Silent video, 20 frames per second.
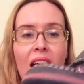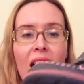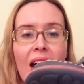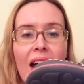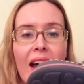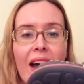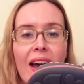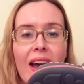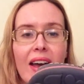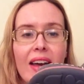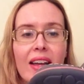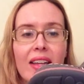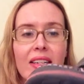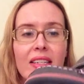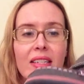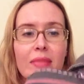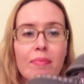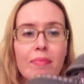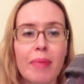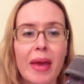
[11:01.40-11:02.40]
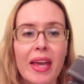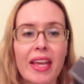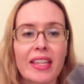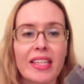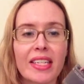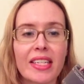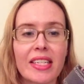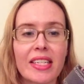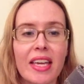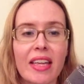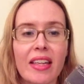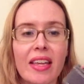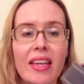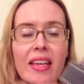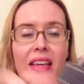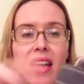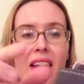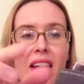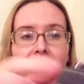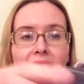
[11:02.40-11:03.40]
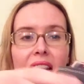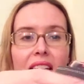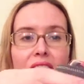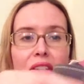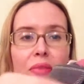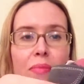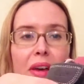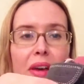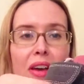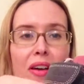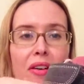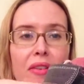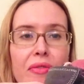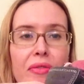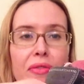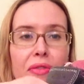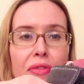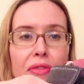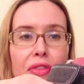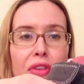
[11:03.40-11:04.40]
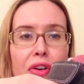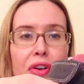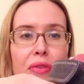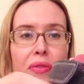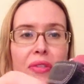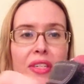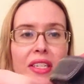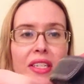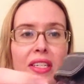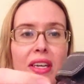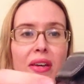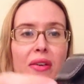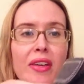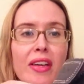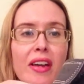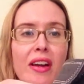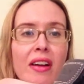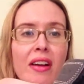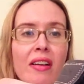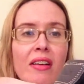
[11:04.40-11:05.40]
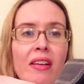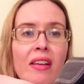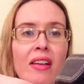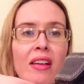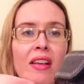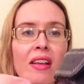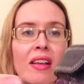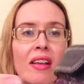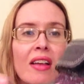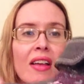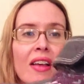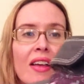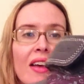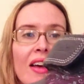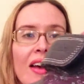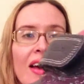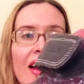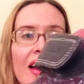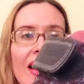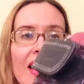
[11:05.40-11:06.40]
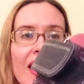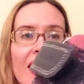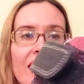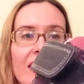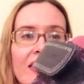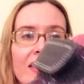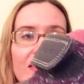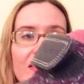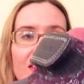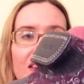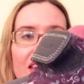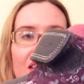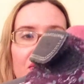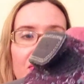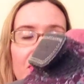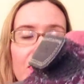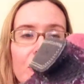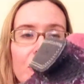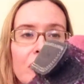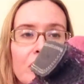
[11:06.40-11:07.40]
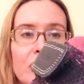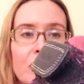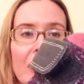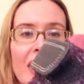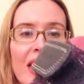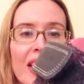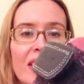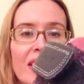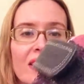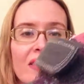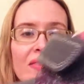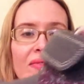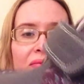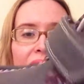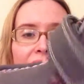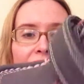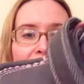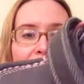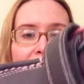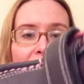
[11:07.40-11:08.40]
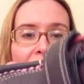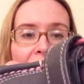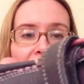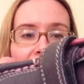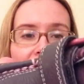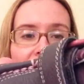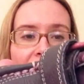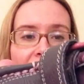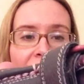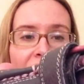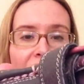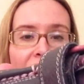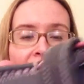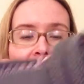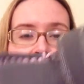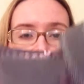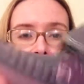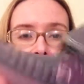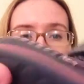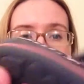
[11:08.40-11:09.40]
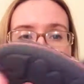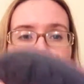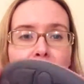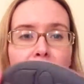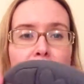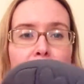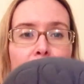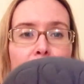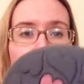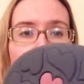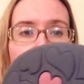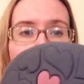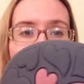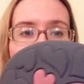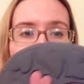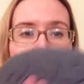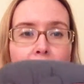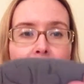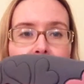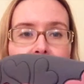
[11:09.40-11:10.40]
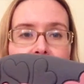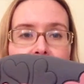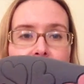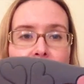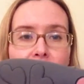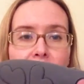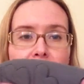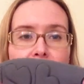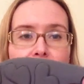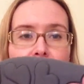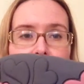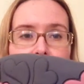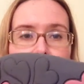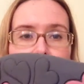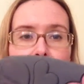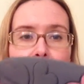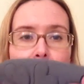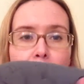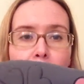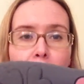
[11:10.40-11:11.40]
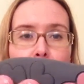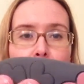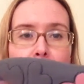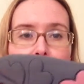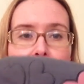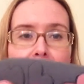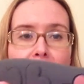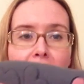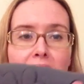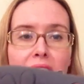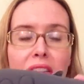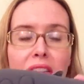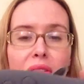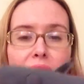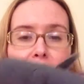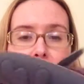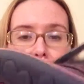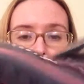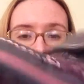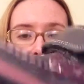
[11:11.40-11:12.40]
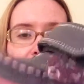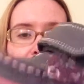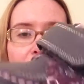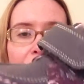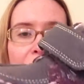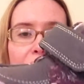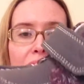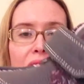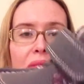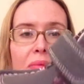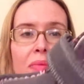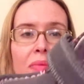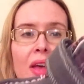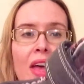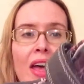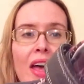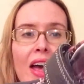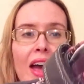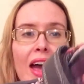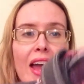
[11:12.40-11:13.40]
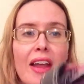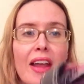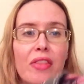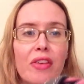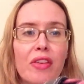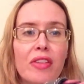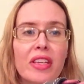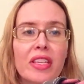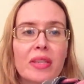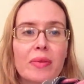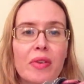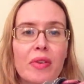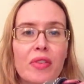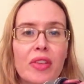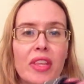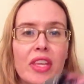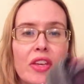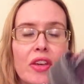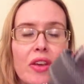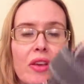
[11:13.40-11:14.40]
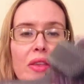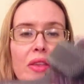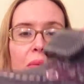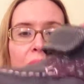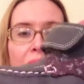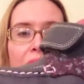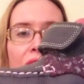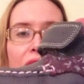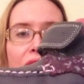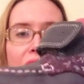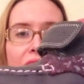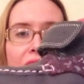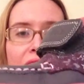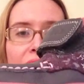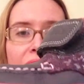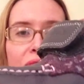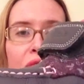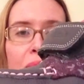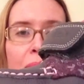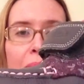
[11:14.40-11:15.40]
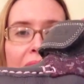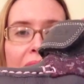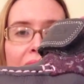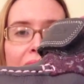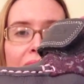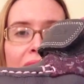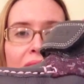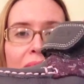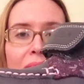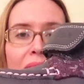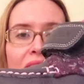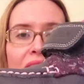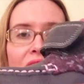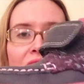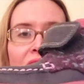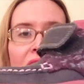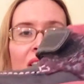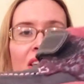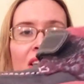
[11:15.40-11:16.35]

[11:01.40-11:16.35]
and pink detailing and a little bit of floral detail here and kind of faux suede. They are leather and they're the proper walking shoes, so they've got proper hard soles on the bottom. And I thought these were really cute. They were £34, which